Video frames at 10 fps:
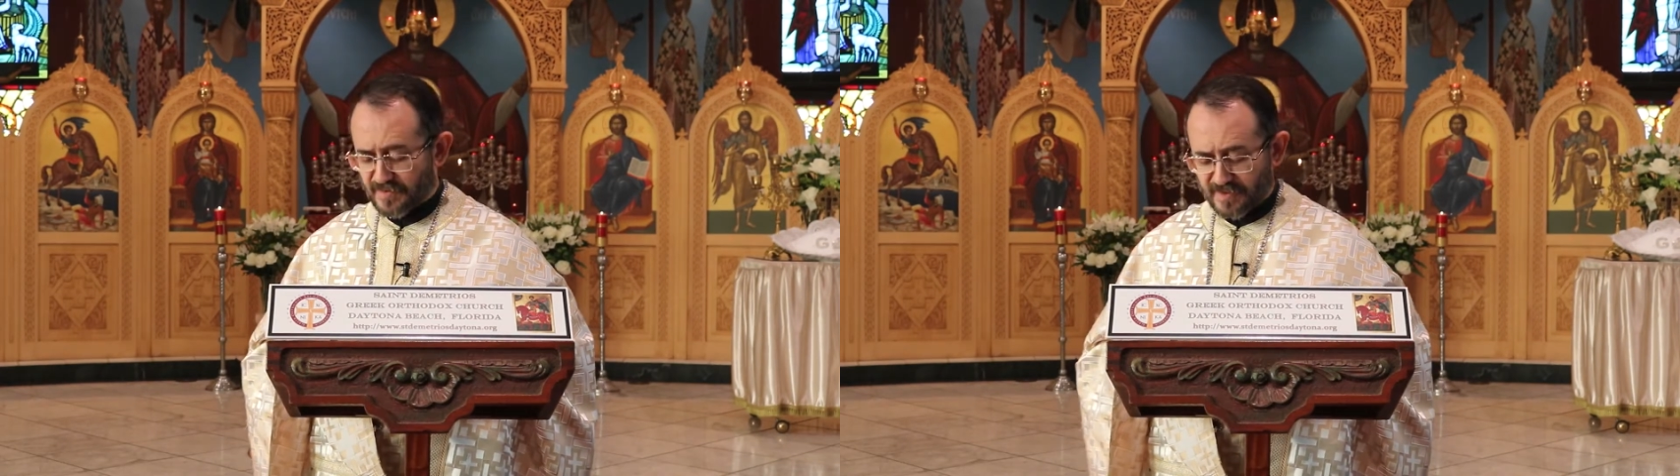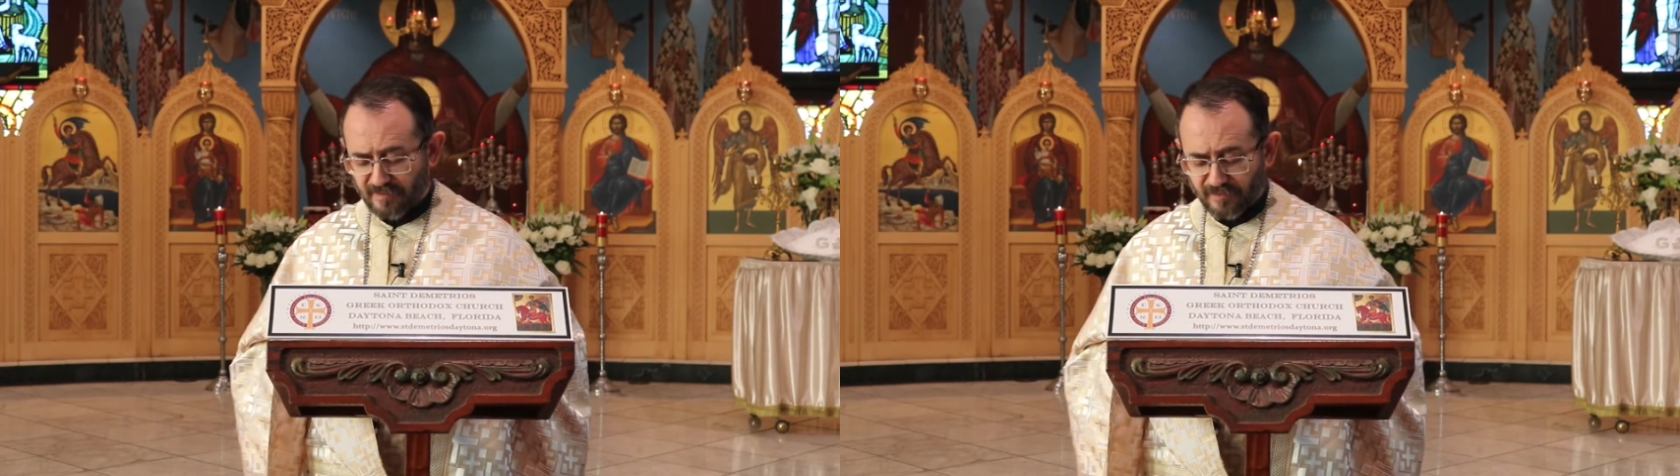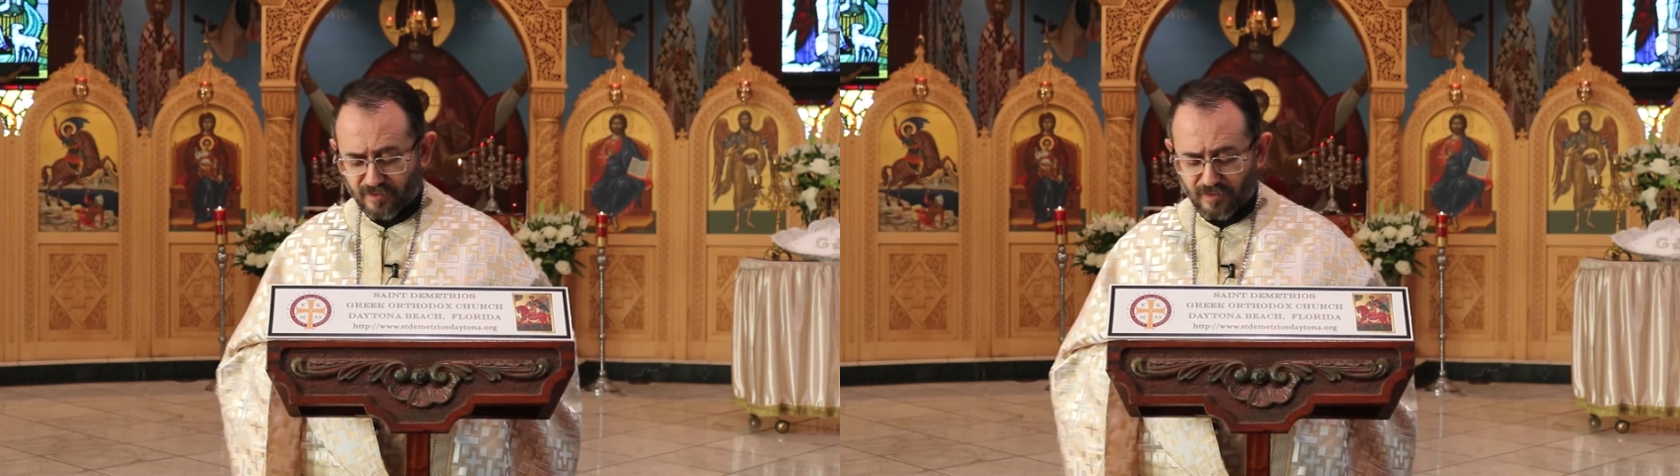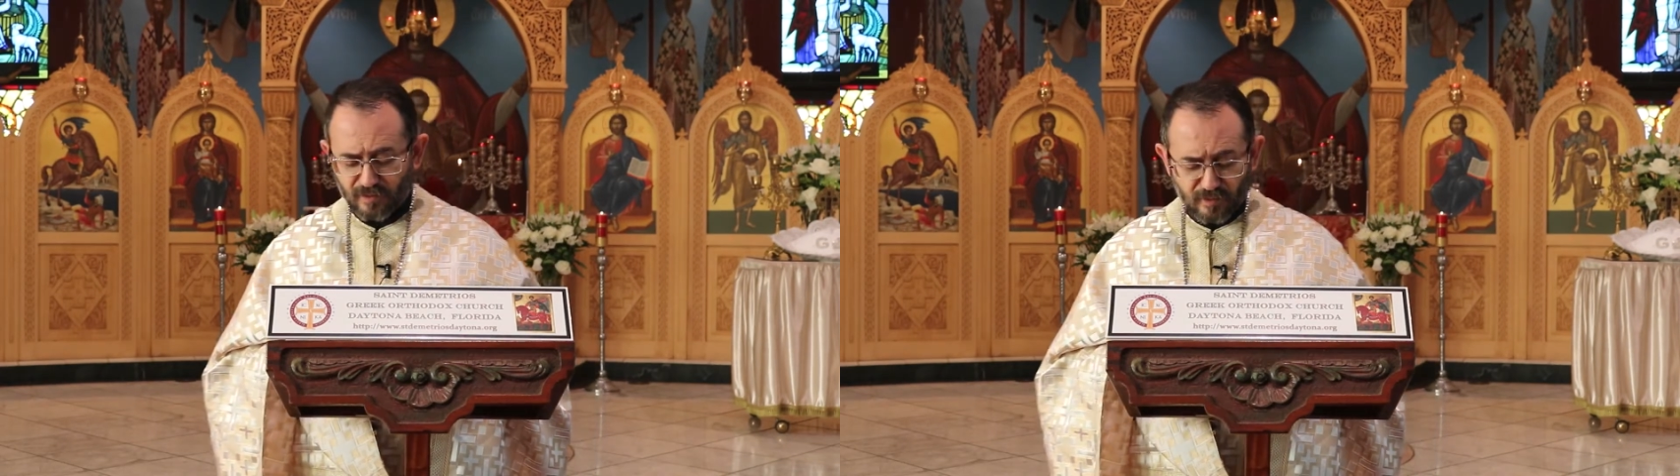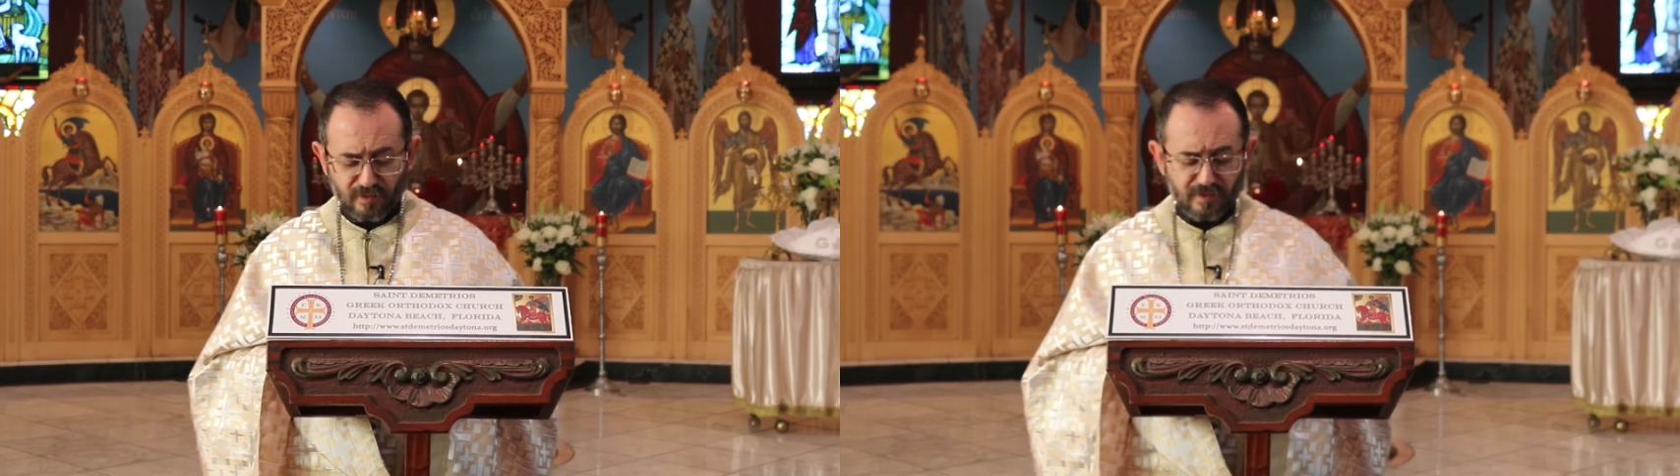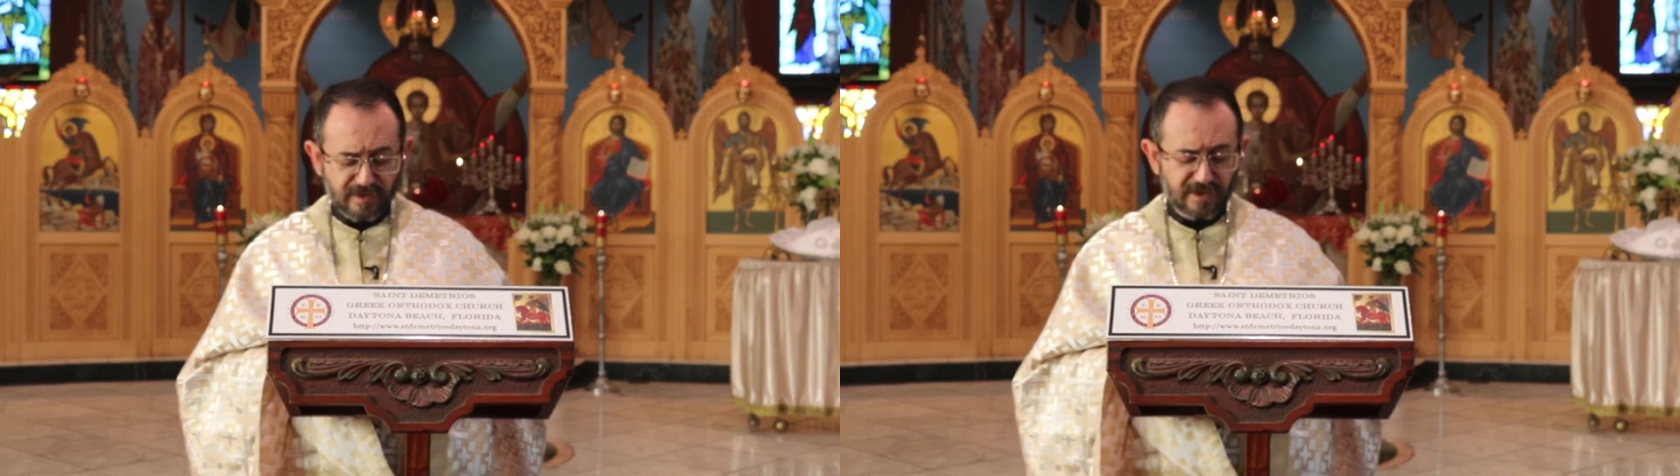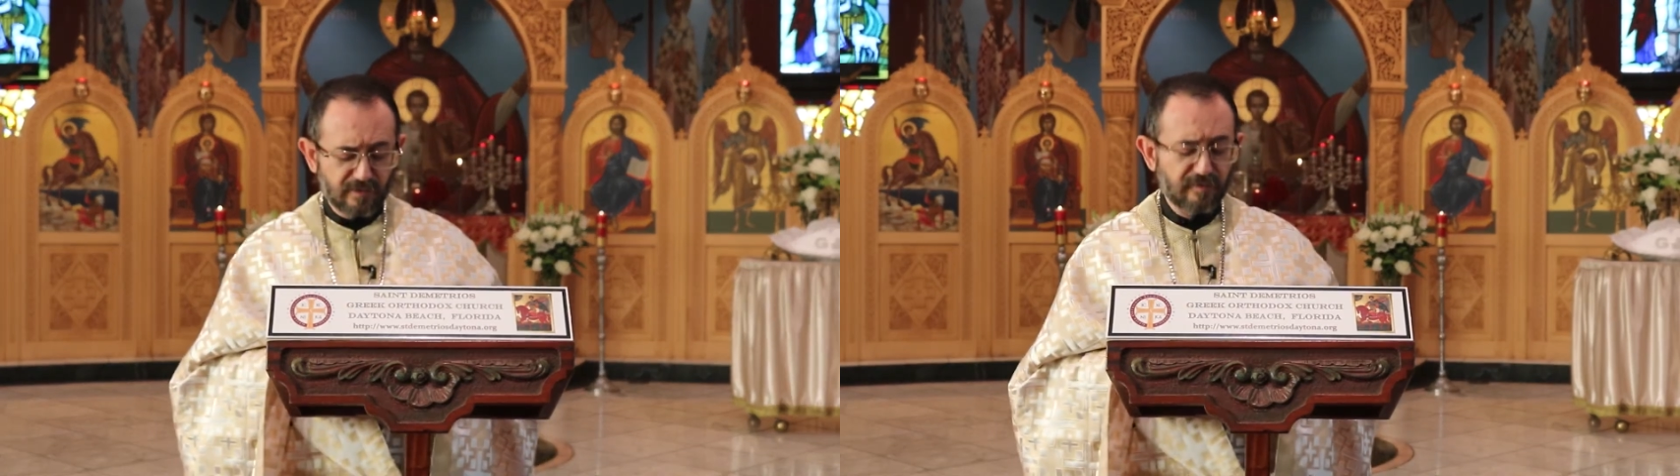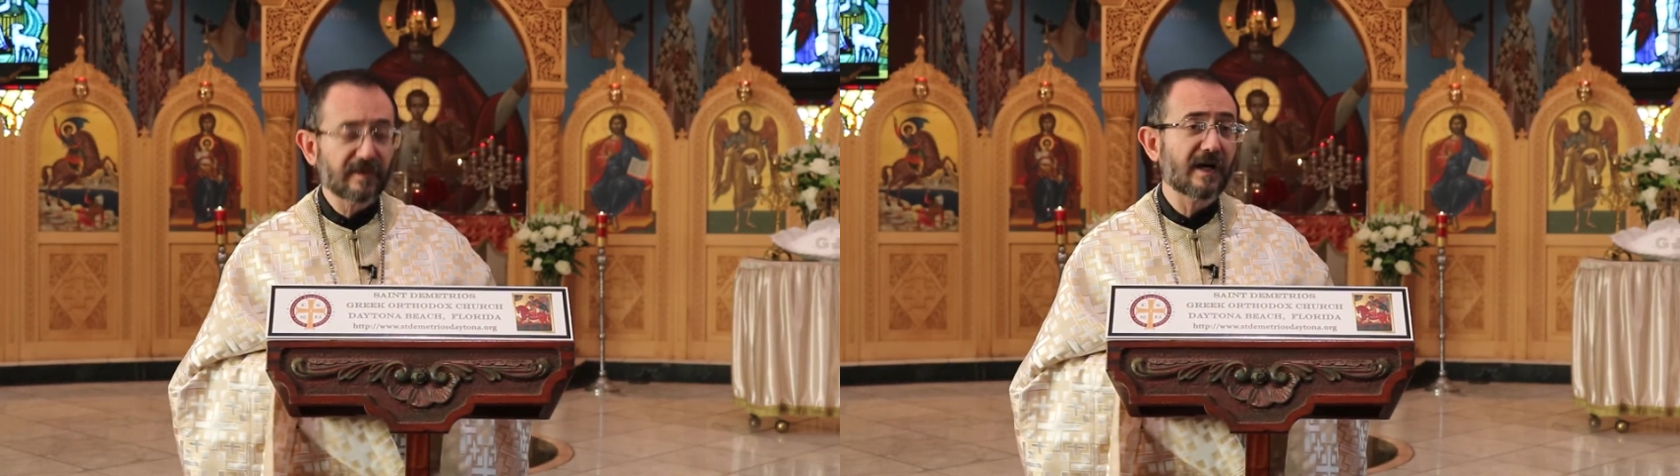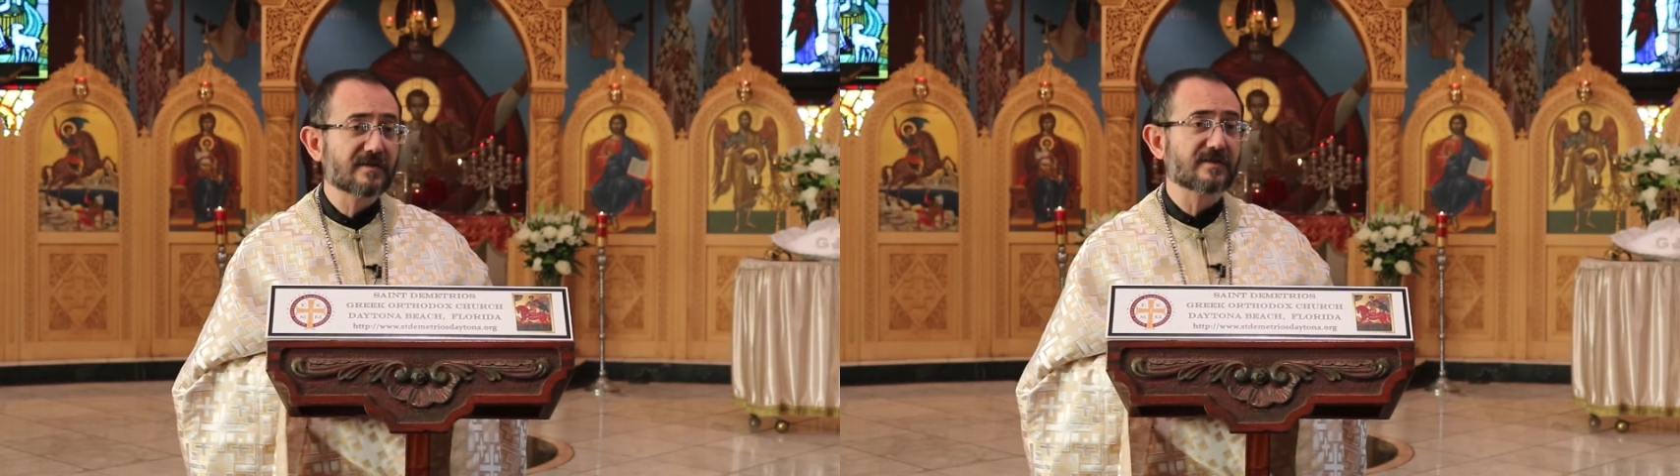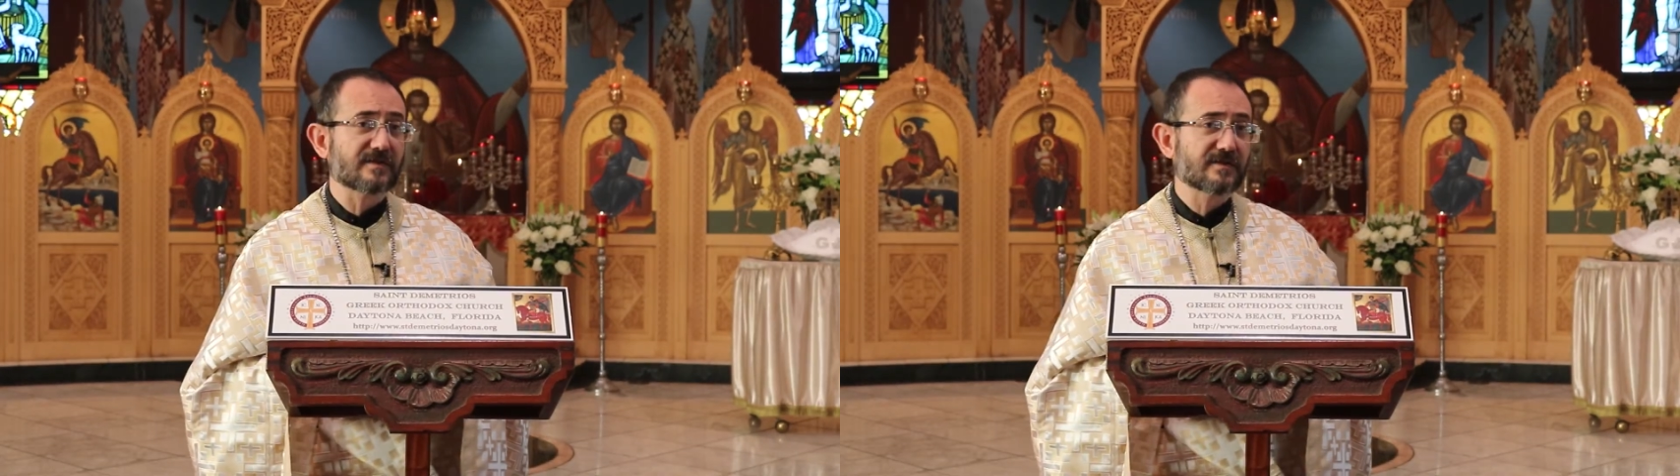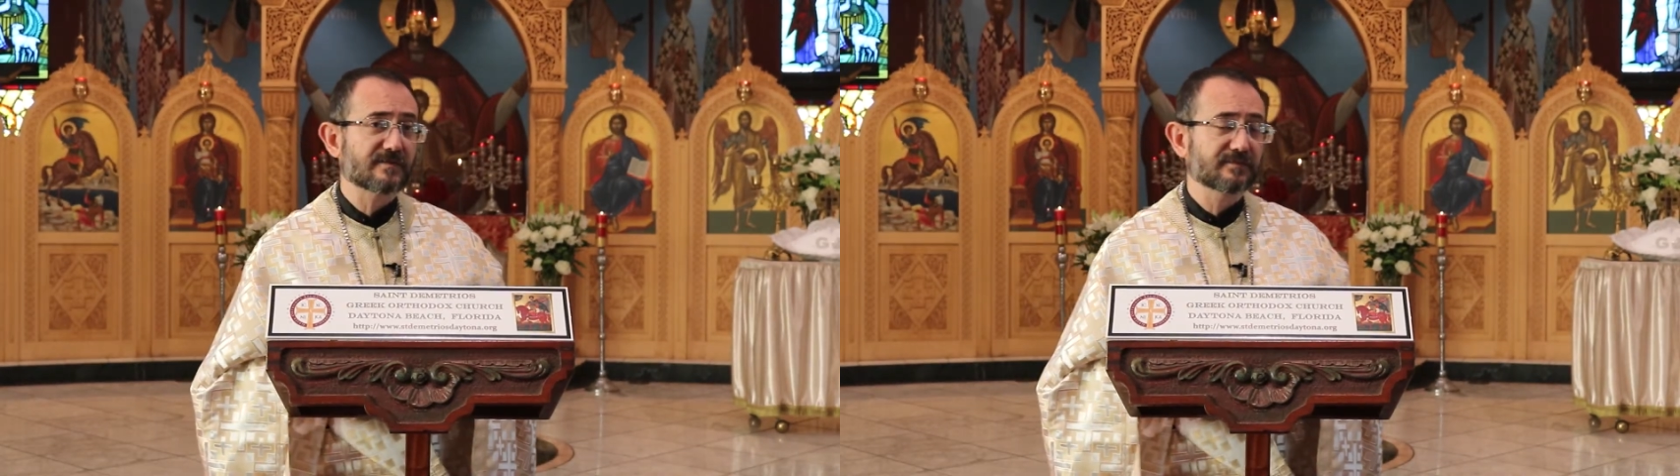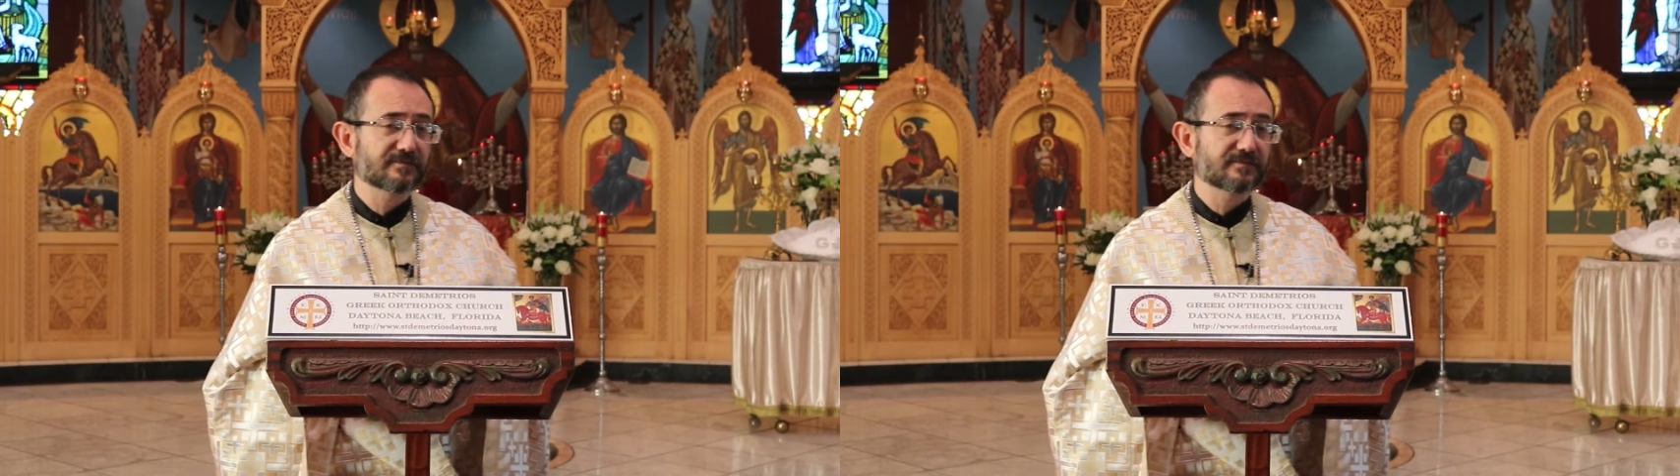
suffer all kind of losses